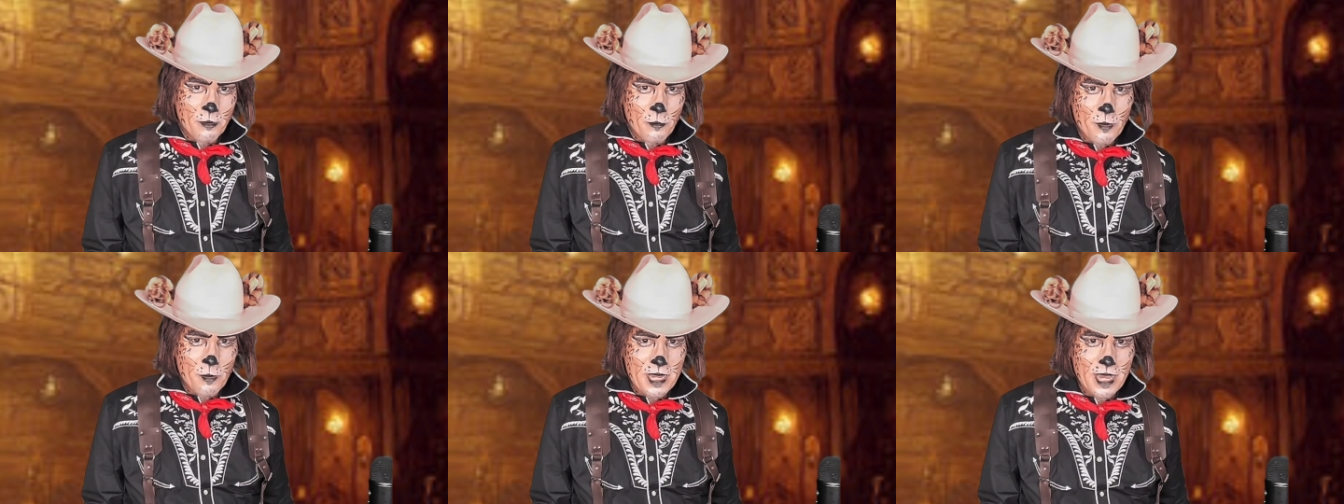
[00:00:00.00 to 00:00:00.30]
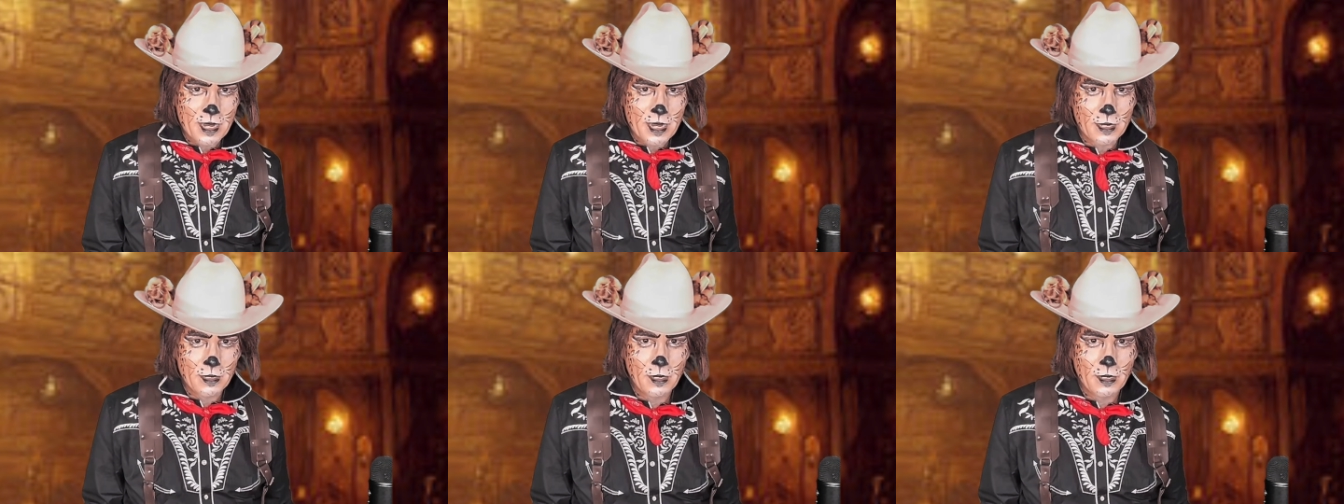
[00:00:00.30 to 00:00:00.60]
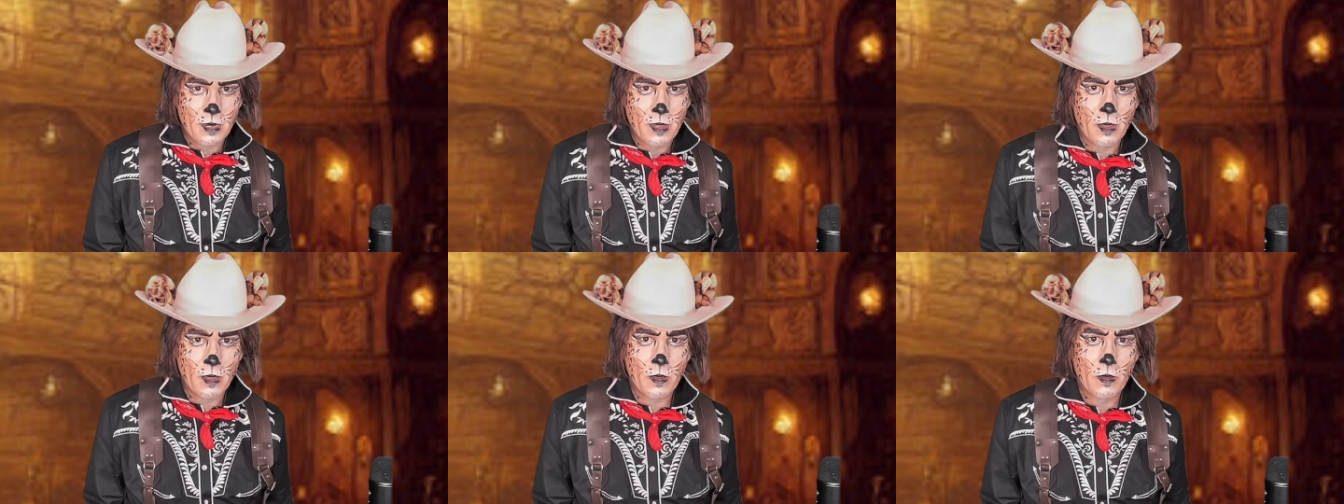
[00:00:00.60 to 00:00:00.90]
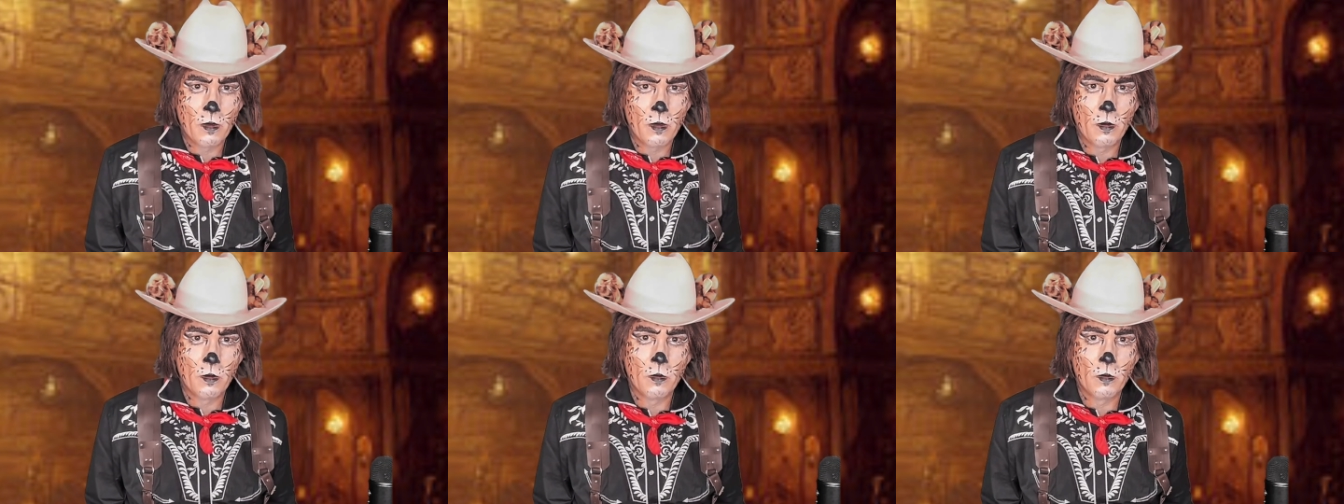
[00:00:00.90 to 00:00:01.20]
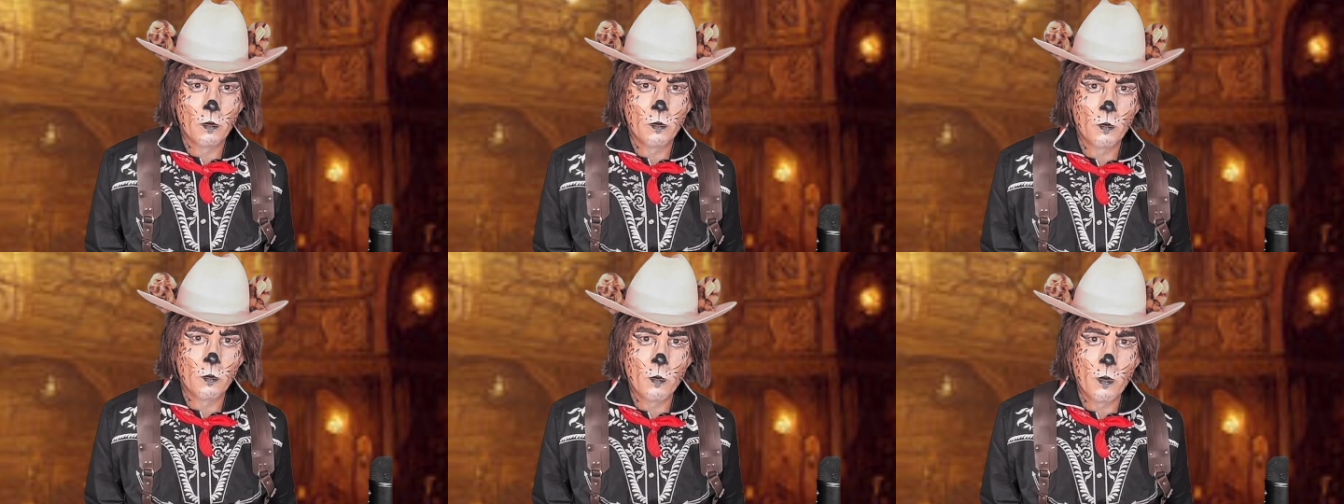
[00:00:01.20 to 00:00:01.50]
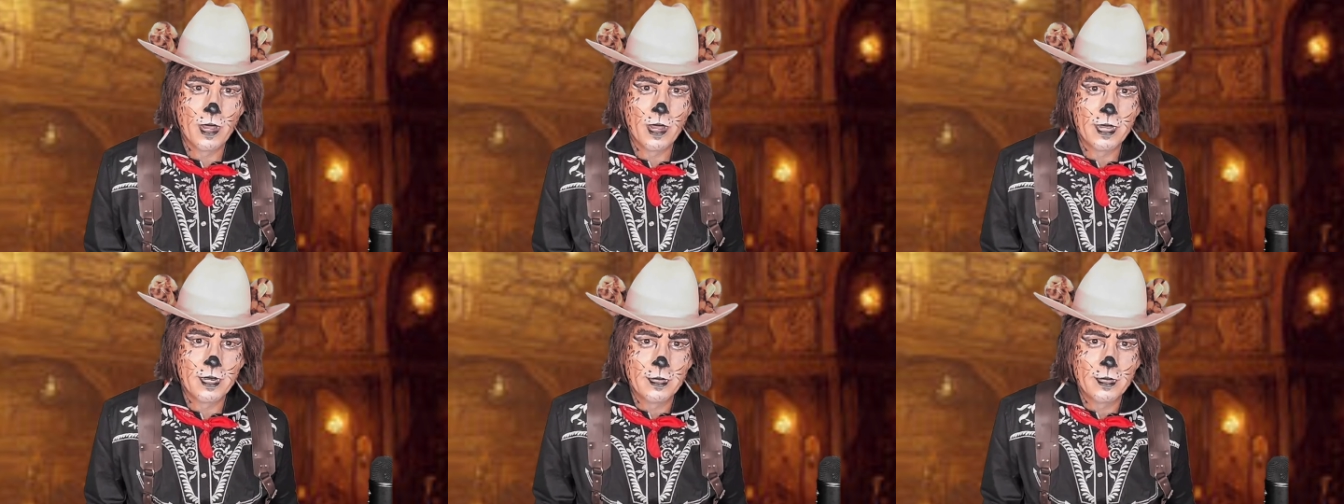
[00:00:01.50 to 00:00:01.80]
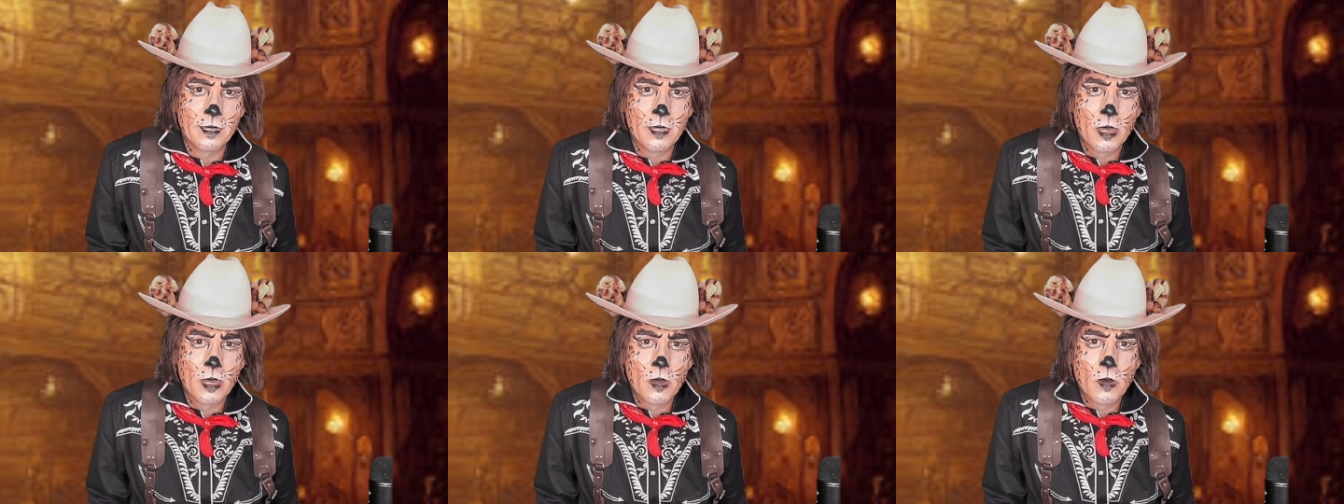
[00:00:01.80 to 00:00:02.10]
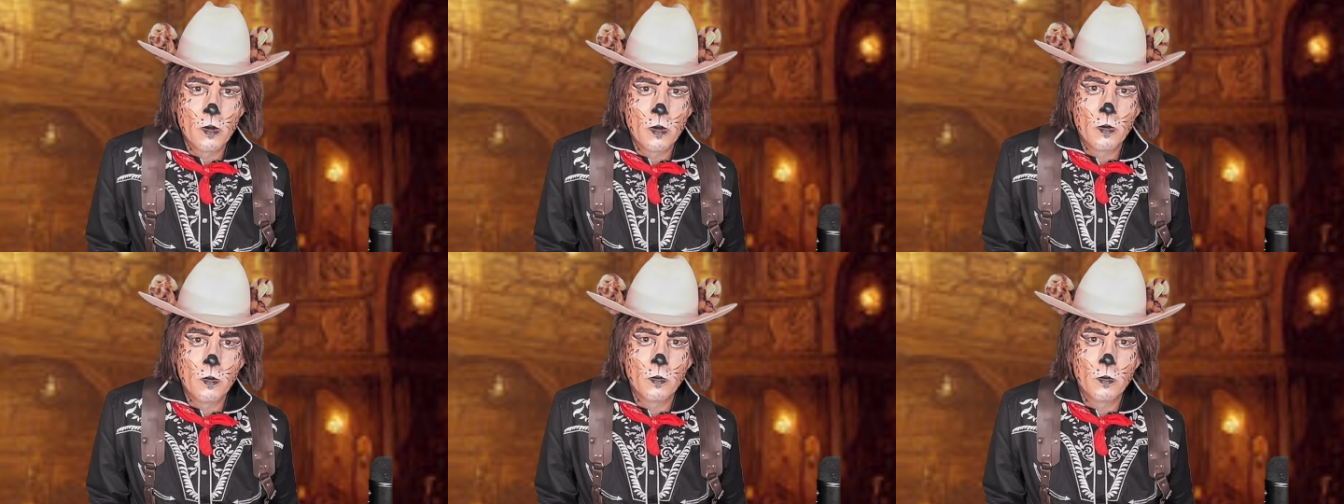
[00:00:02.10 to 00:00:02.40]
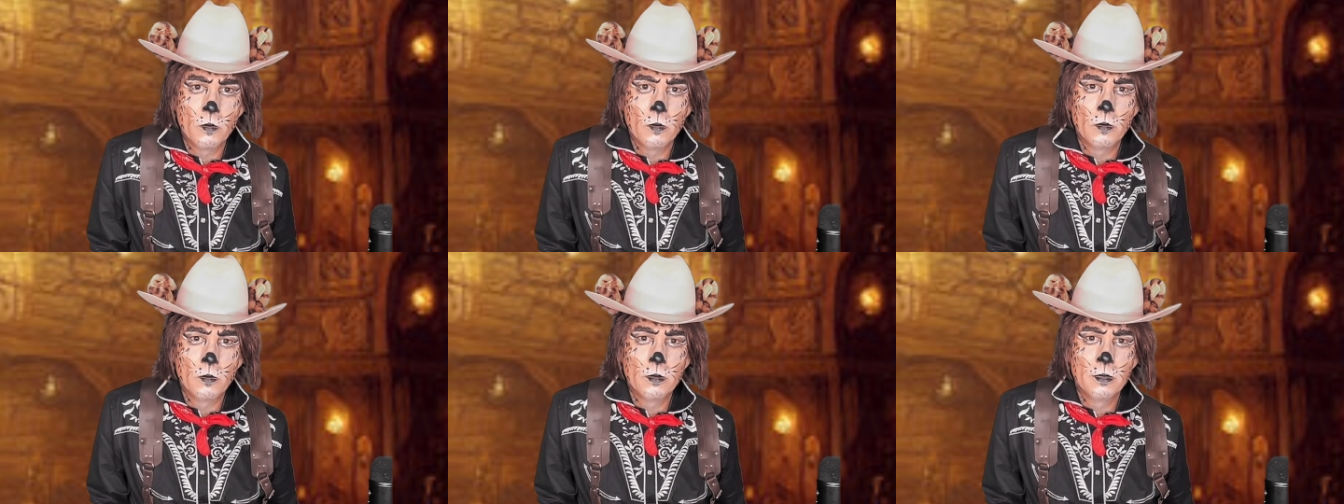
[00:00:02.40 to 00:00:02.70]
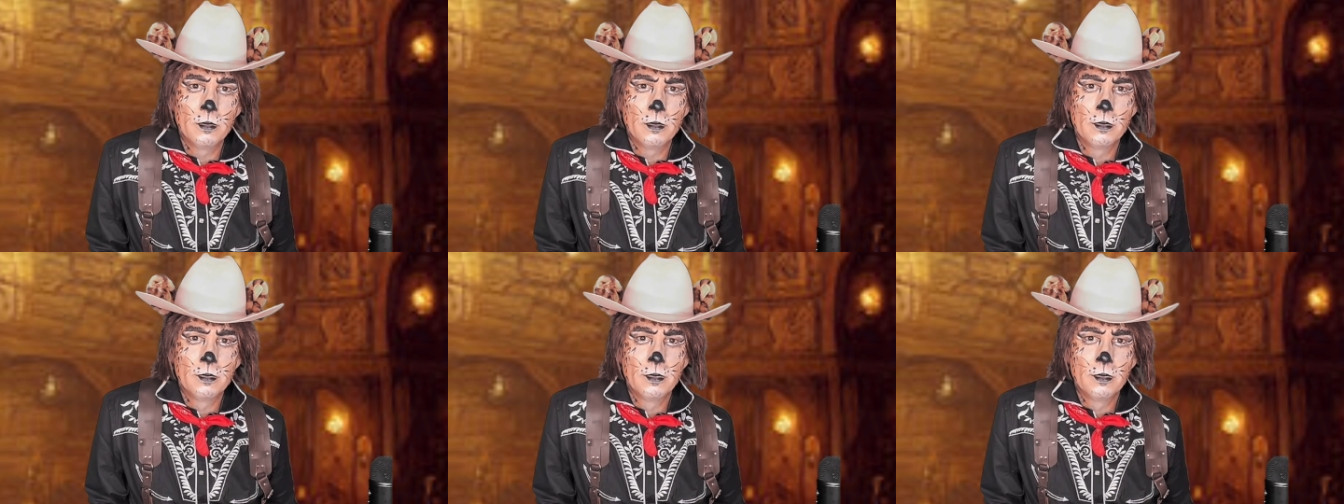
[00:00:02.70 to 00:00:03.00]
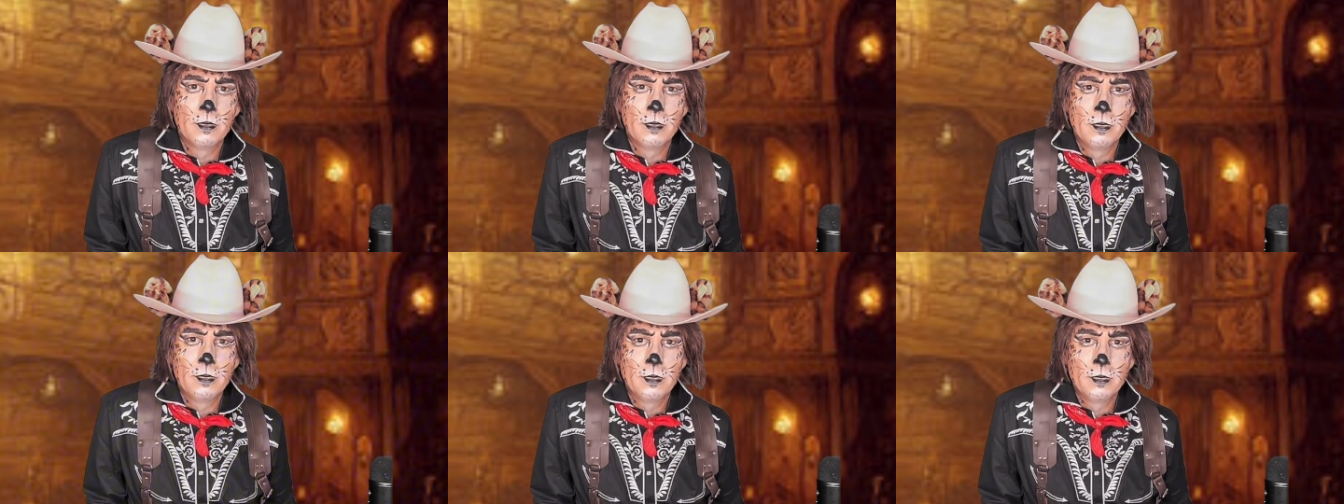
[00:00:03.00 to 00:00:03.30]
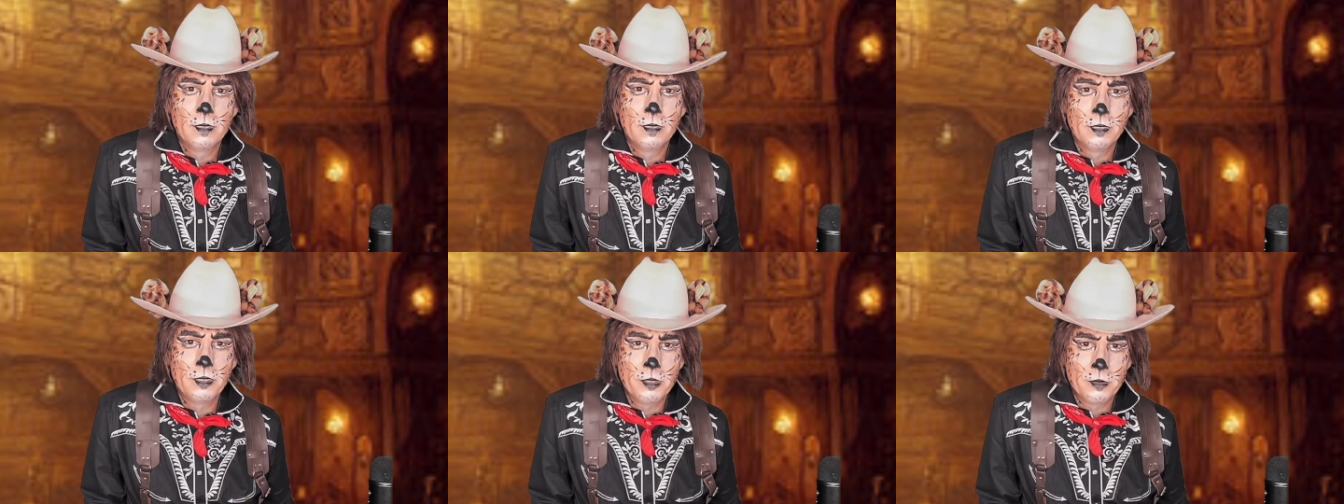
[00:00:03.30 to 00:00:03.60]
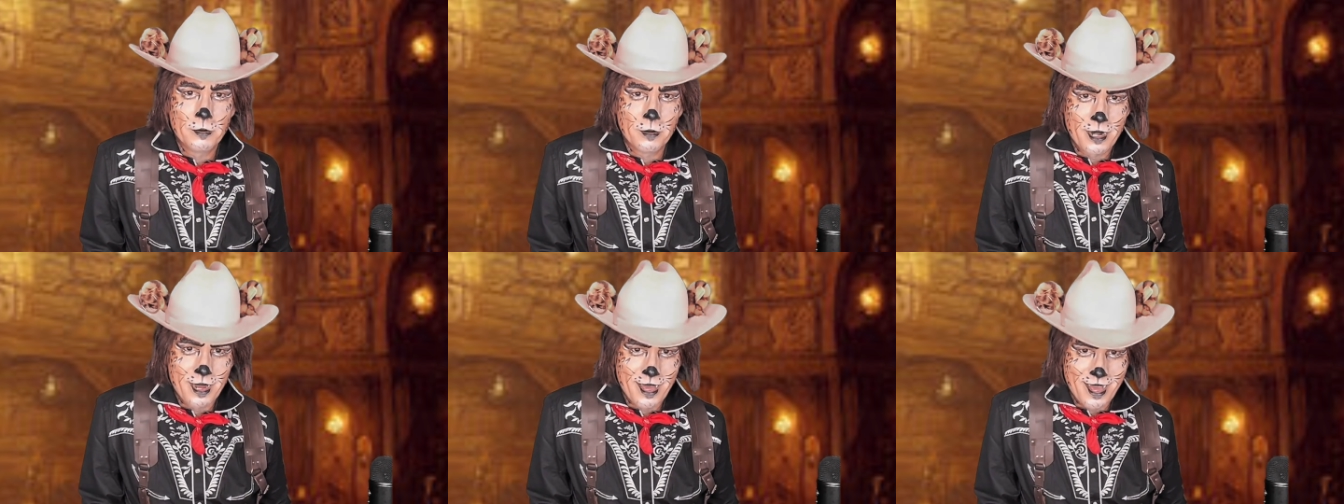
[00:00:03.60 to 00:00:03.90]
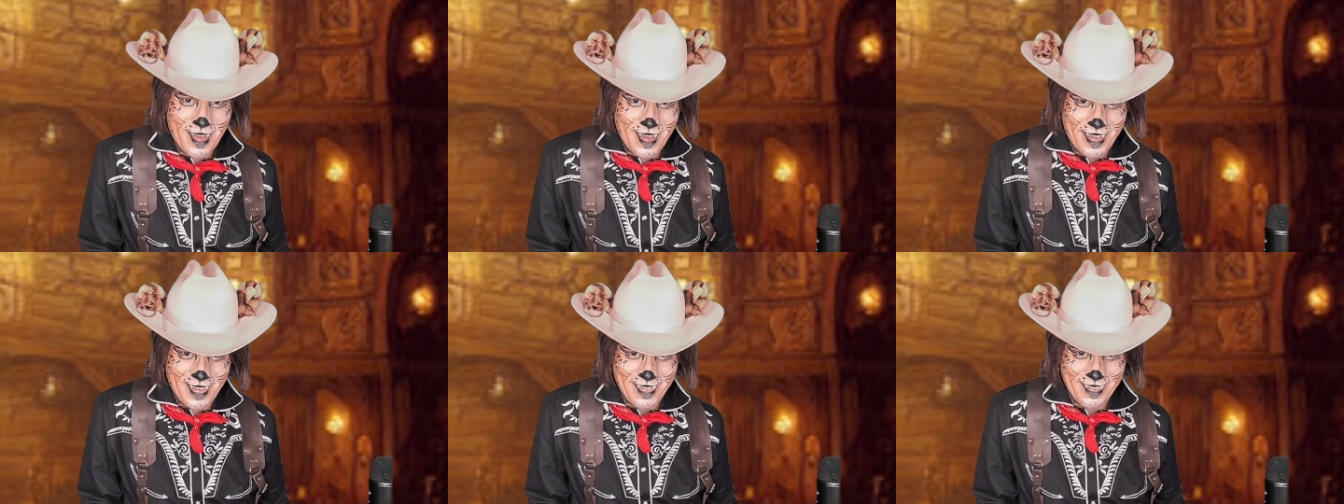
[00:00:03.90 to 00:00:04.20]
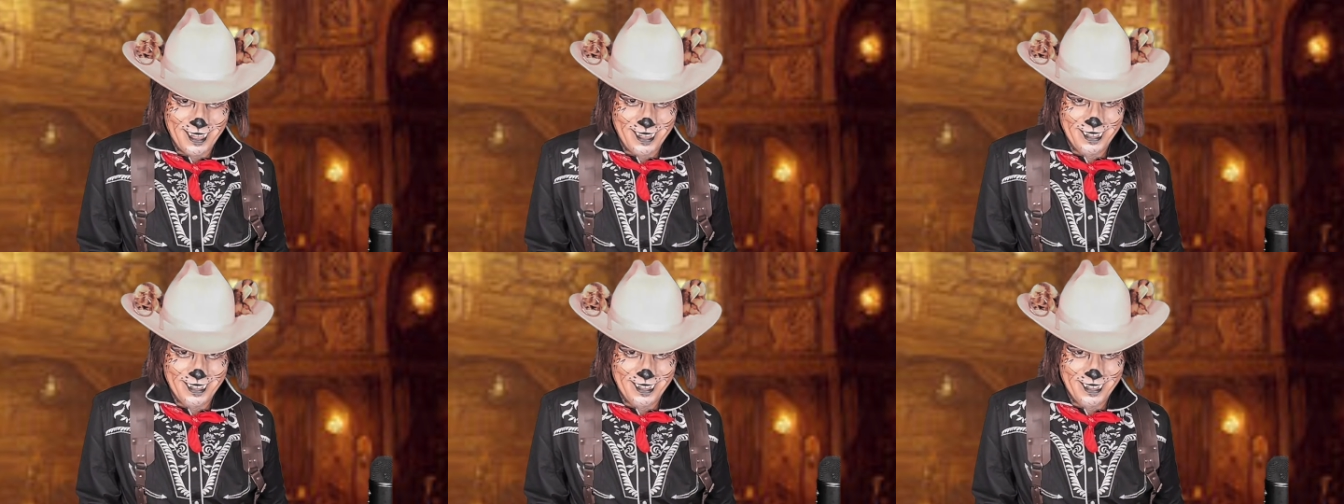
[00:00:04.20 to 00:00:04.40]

We got a long way to go, you and I.